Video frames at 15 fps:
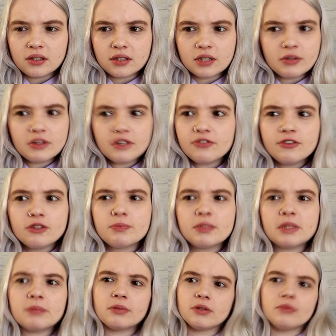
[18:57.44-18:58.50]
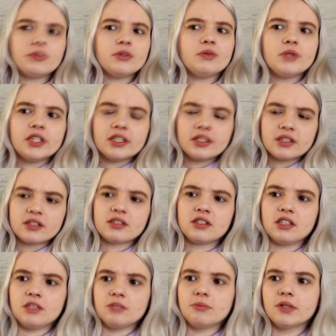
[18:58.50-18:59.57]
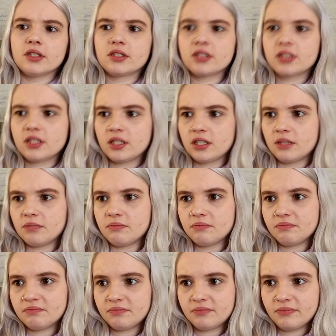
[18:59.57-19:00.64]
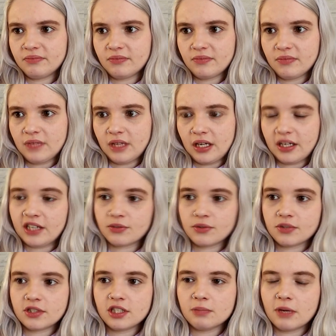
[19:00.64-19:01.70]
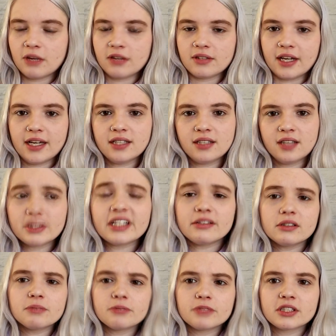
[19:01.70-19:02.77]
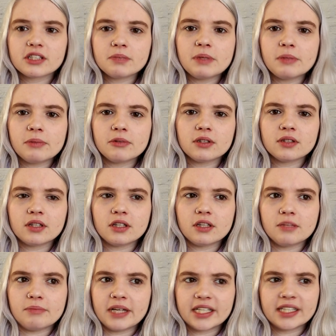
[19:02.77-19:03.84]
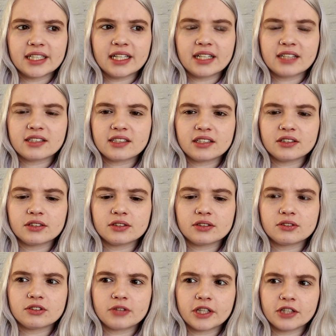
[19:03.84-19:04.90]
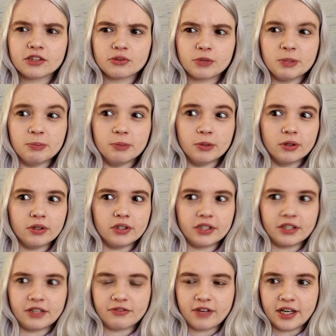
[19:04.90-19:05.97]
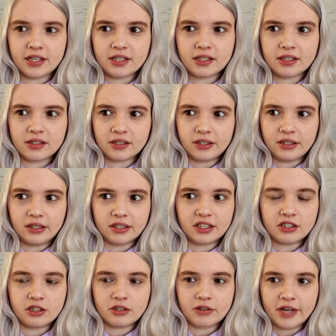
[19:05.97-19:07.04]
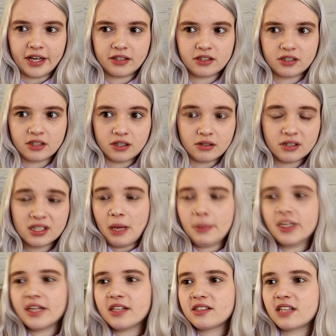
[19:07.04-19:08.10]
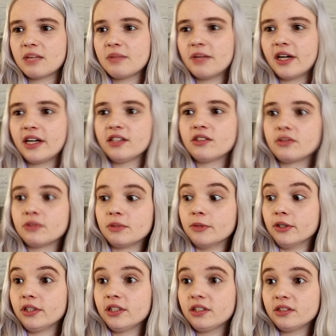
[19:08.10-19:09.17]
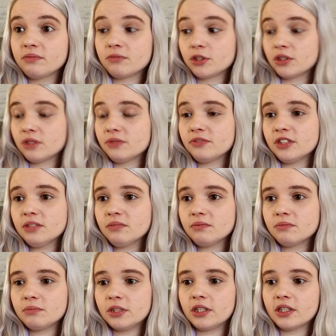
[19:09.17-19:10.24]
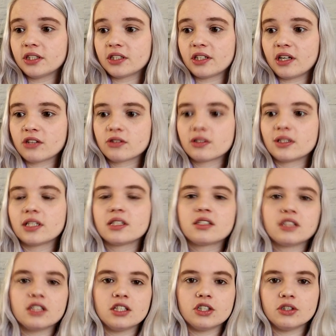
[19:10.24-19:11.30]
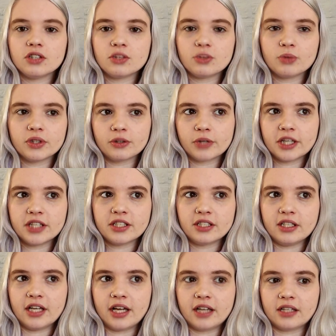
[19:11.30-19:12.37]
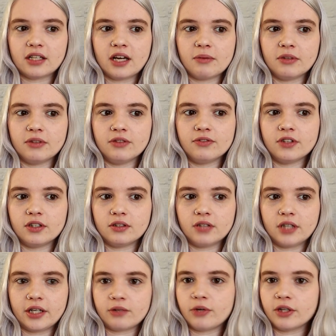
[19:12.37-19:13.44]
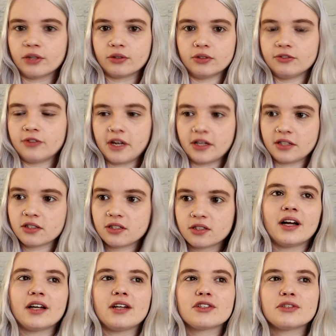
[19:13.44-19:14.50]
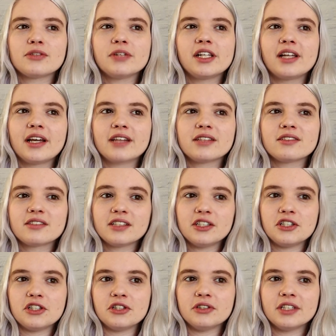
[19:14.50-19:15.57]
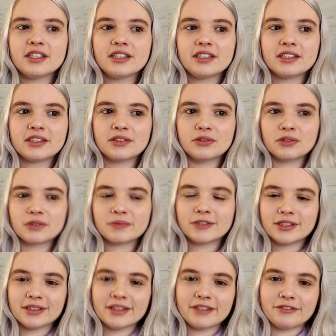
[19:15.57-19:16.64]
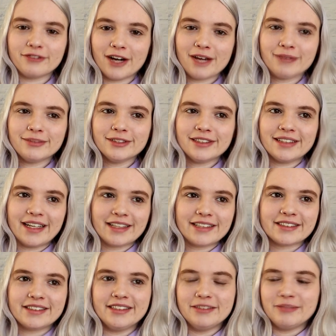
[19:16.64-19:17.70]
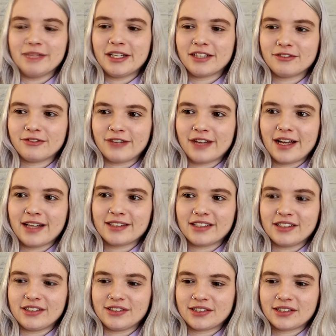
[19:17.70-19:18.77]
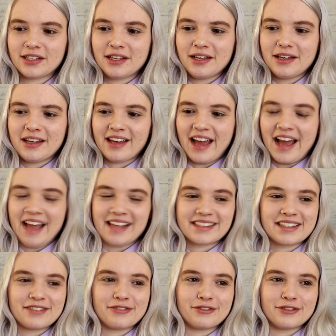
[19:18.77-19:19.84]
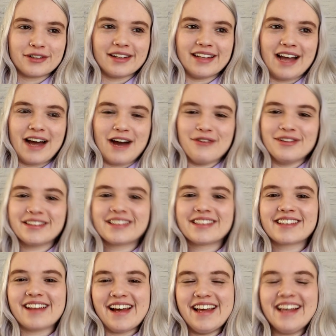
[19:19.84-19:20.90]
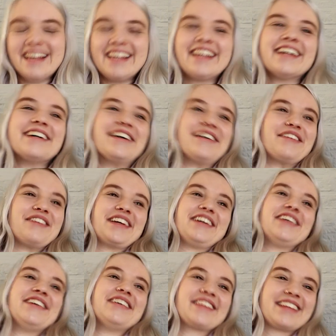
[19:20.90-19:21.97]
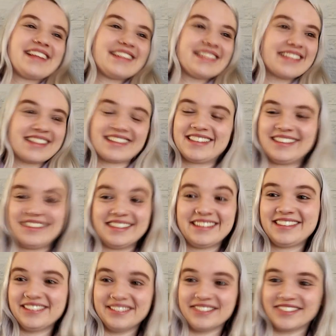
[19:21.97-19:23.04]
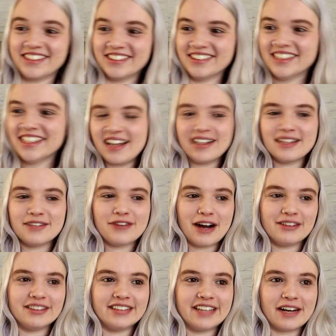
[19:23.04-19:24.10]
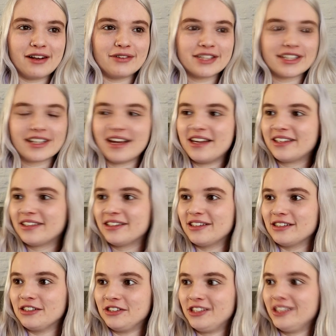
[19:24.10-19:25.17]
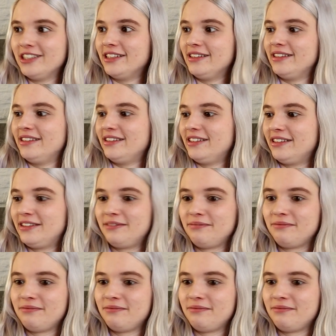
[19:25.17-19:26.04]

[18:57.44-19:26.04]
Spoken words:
There were a few people we didn't see, but yeah, I guess we'll see about that. But were still people back in Alexandria trying to rebuild it, if I got it correct. So maybe they stayed behind to rebuild it or something. Because I also didn't see Judith with Gracie, and I believe they're quite good friends. I also really like to see Judith in a normal environment and actually making friends and just asking for allowance. Like, oh my god, that's just too real. And I love how Daryl was like, oh shit, this is...